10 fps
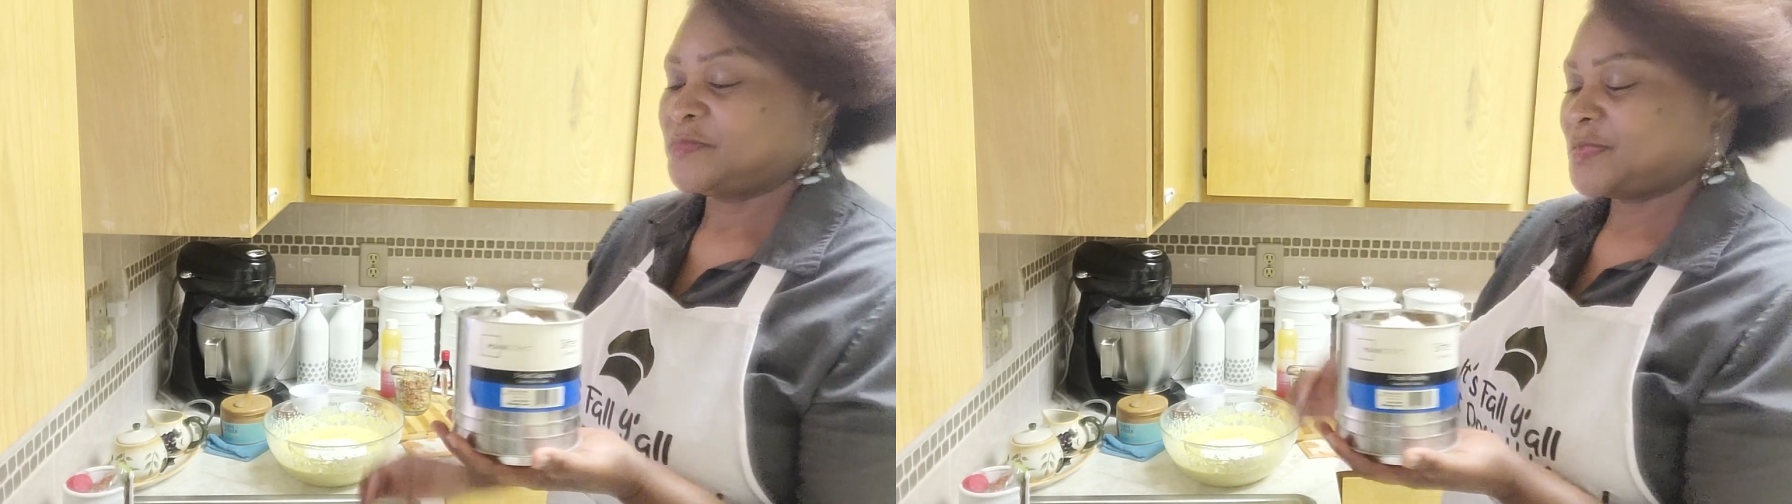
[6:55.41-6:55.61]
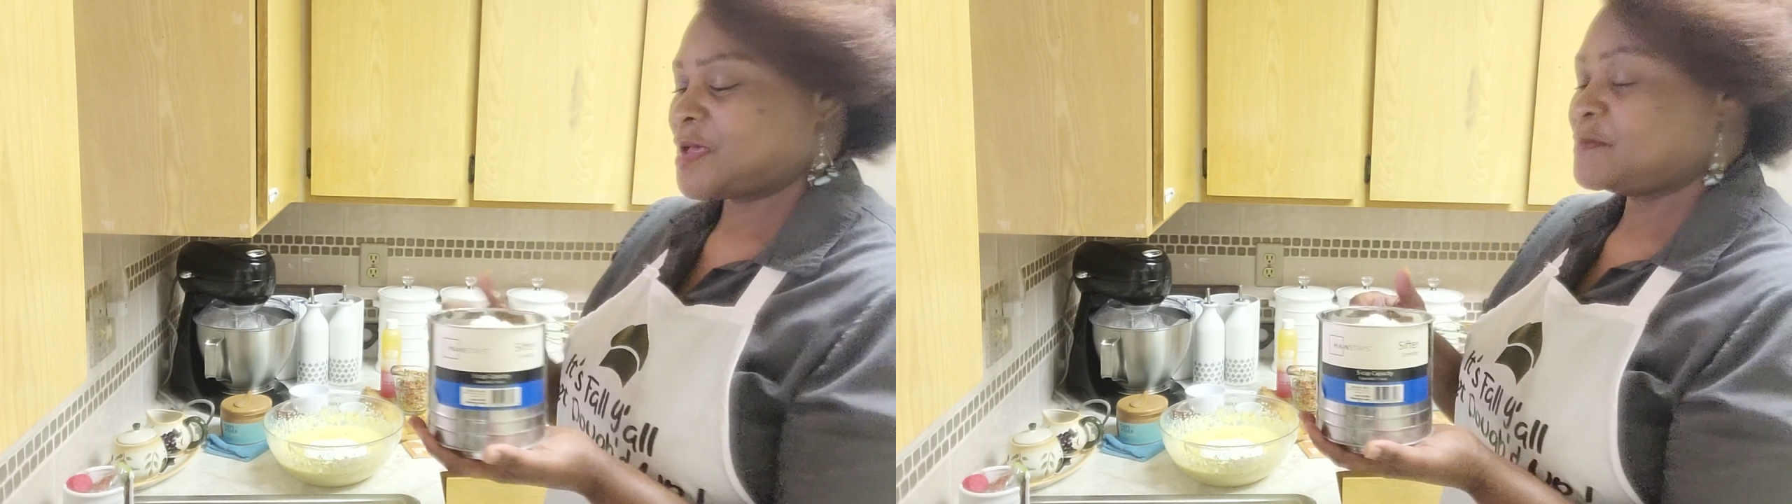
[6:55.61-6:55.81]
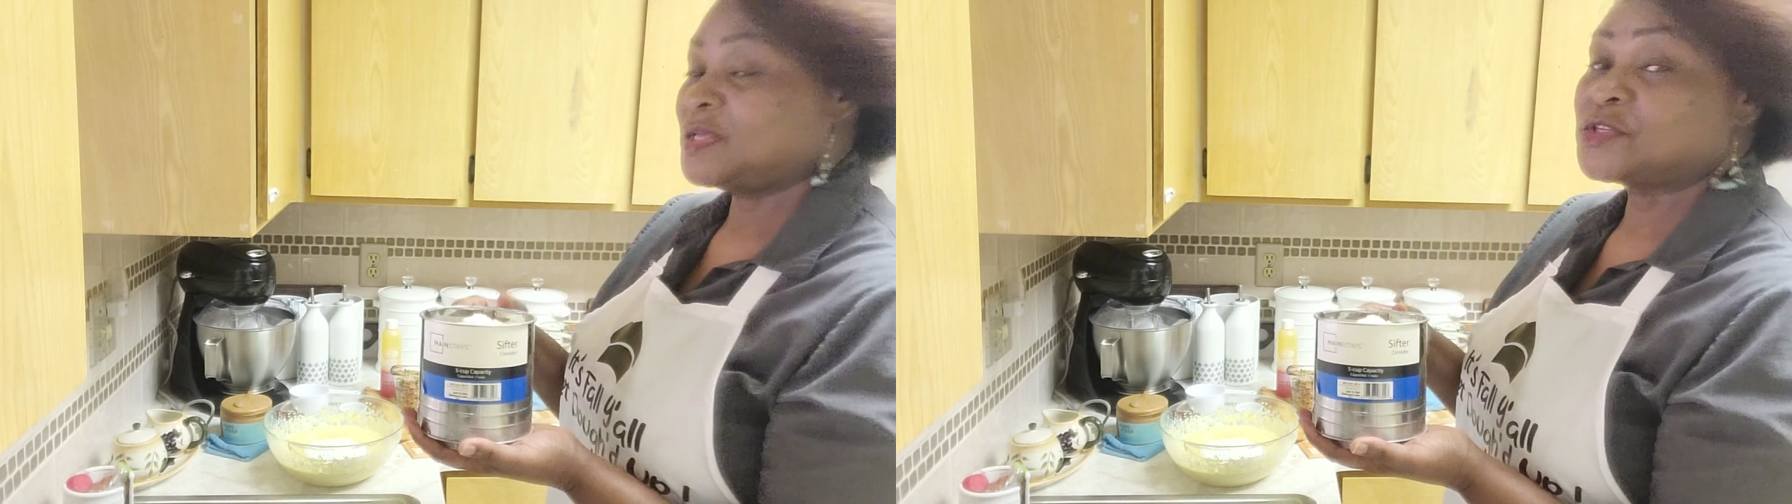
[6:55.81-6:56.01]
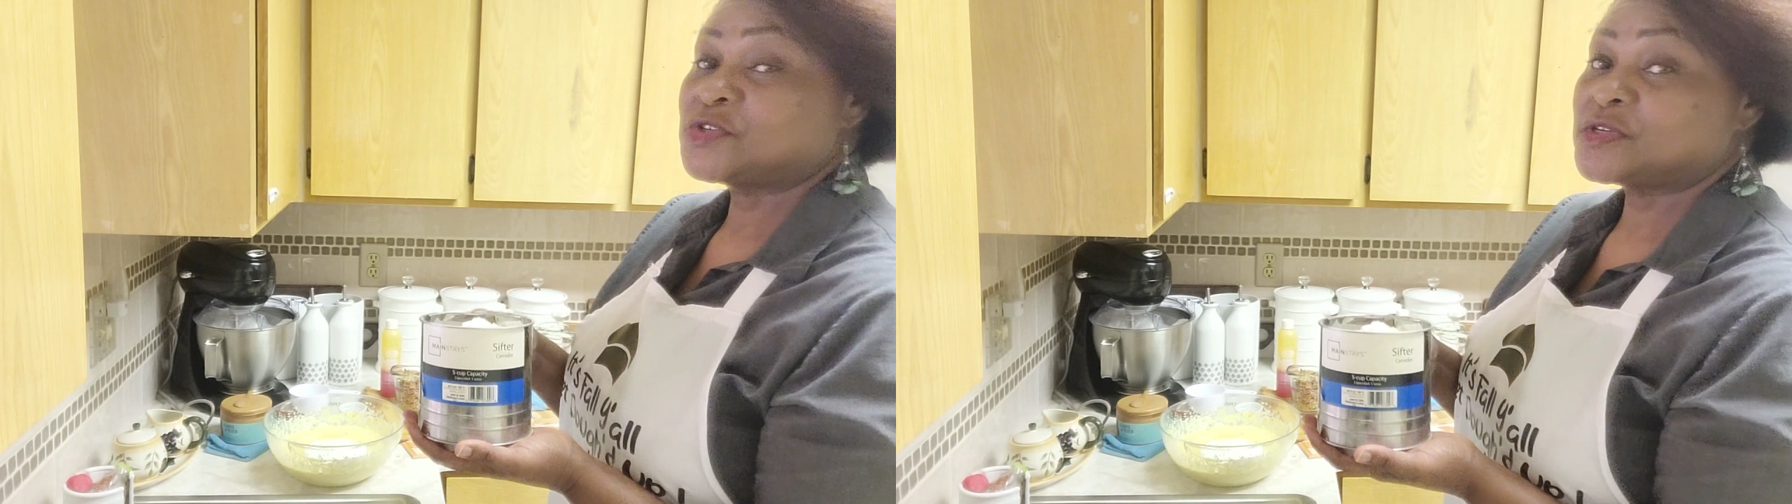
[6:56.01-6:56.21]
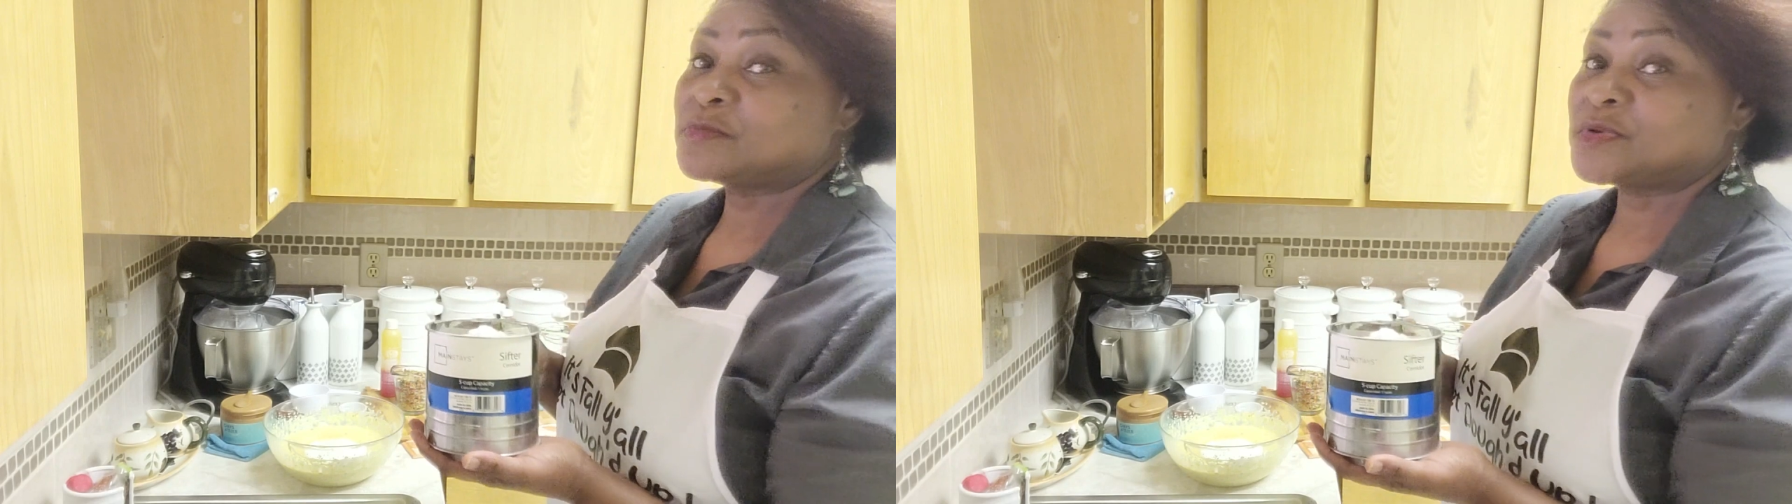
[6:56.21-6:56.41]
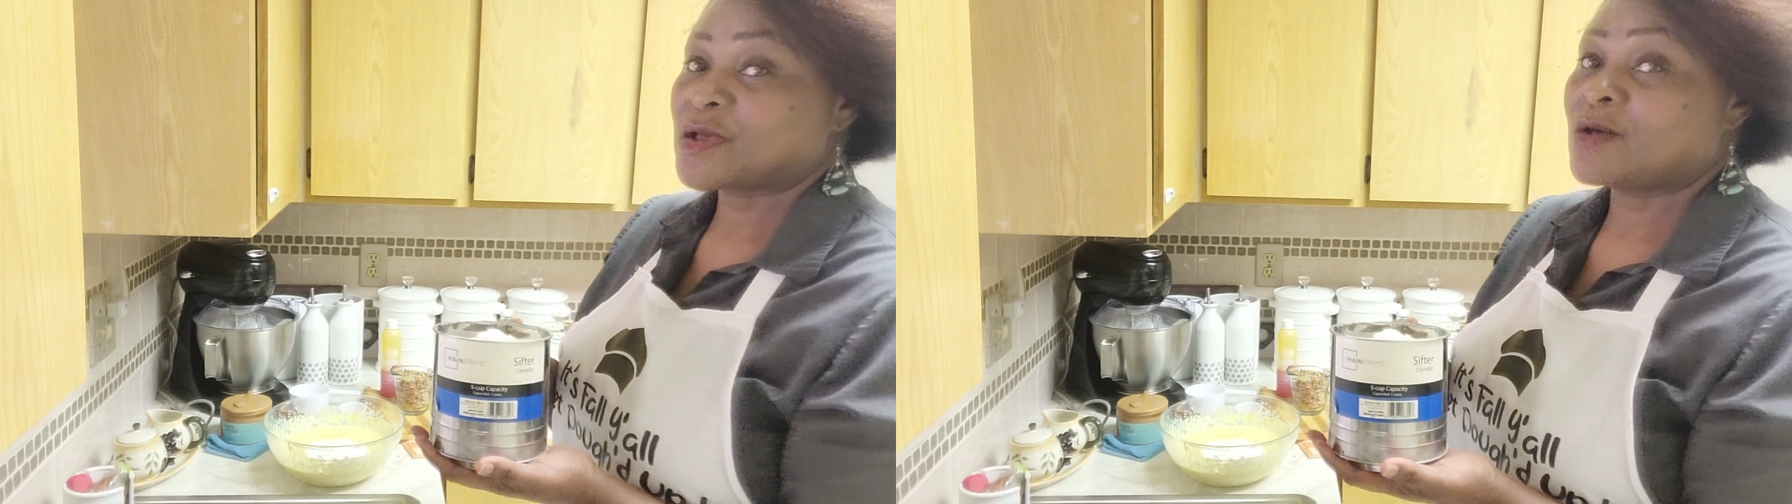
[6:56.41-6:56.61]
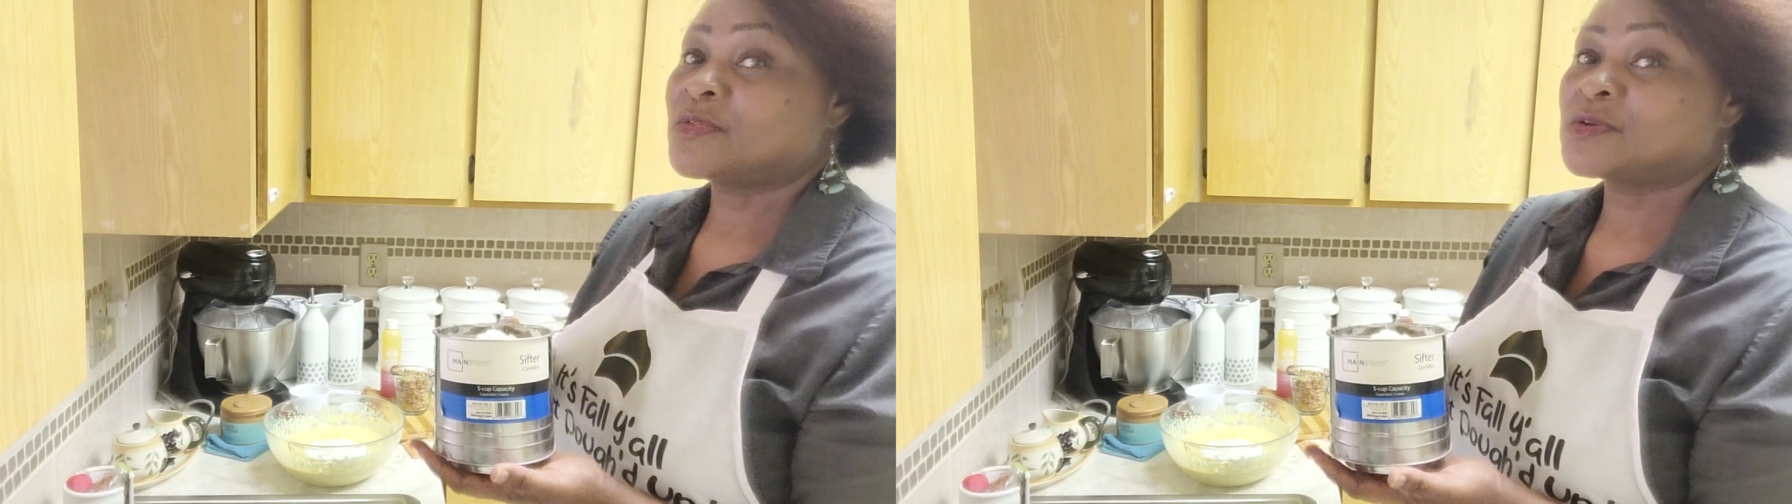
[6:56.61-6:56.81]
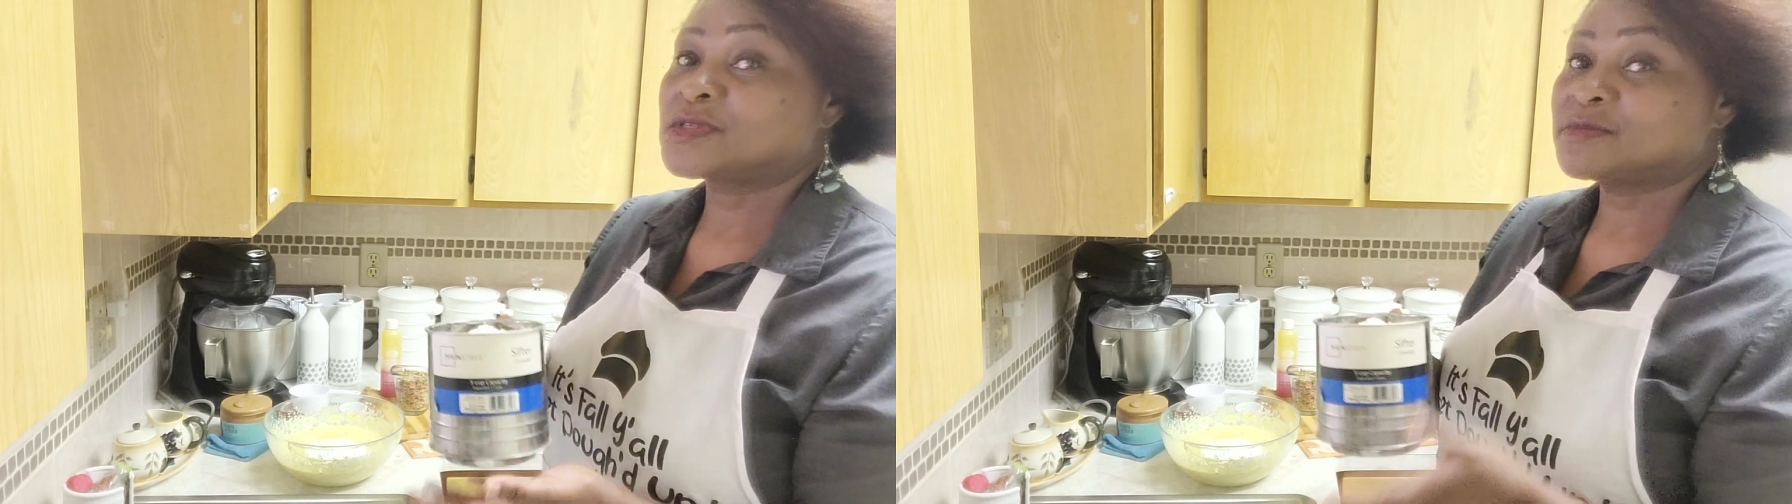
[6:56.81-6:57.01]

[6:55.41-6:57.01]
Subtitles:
Now I'll make sure to put all those